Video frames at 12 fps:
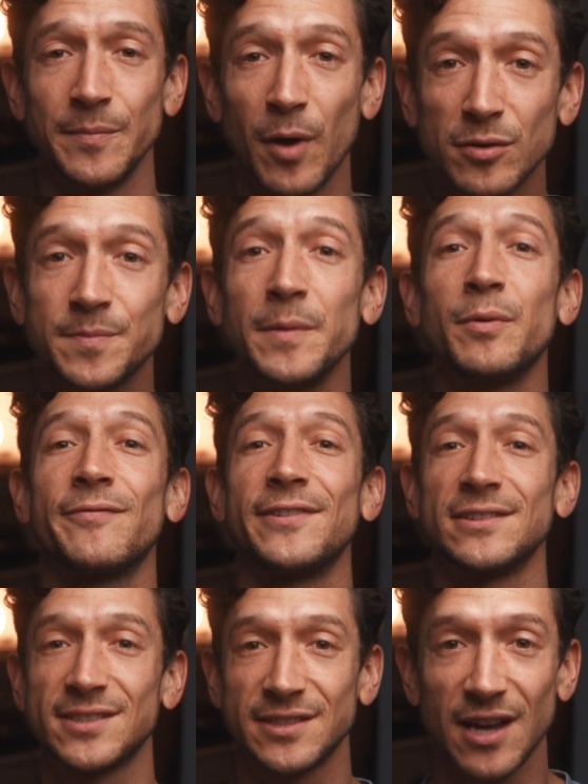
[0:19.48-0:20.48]
most people
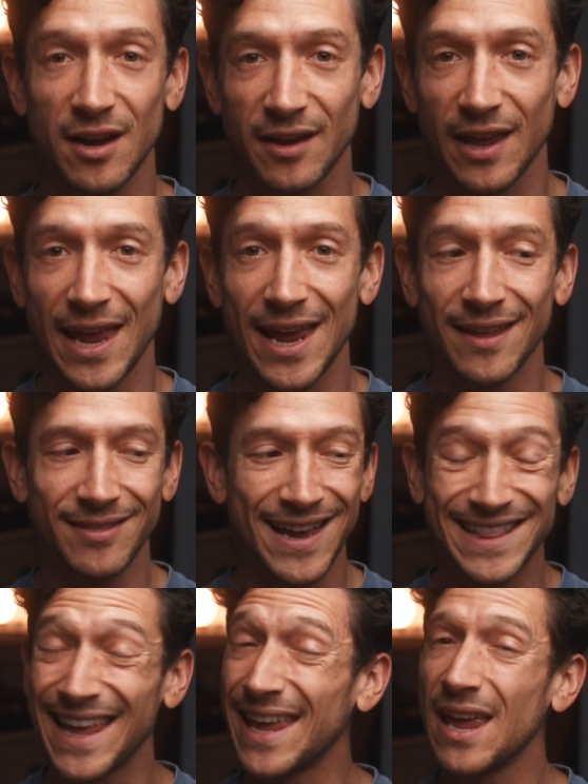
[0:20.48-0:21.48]
feel stuck and
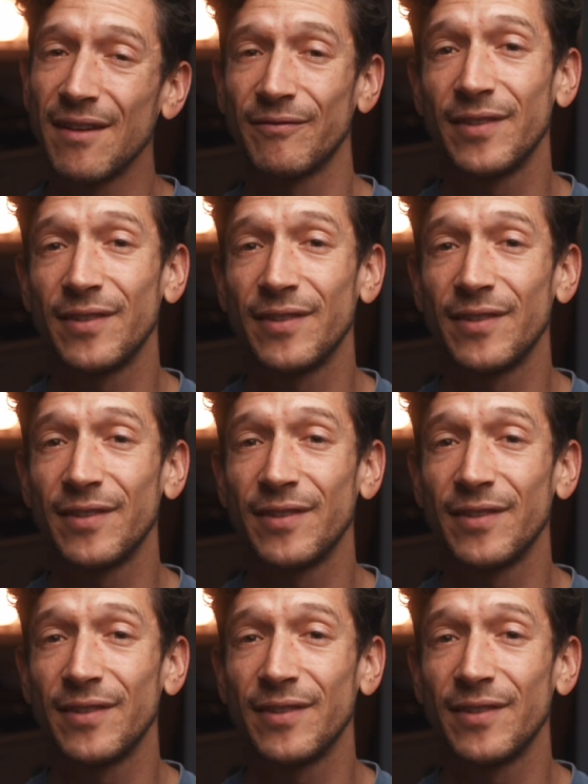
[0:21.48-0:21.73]
like they can't